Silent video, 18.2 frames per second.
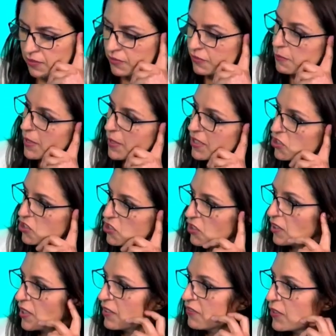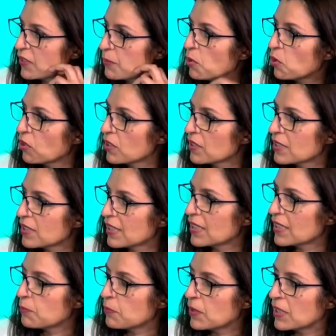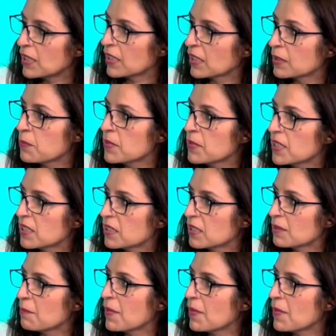information if the policy is being administered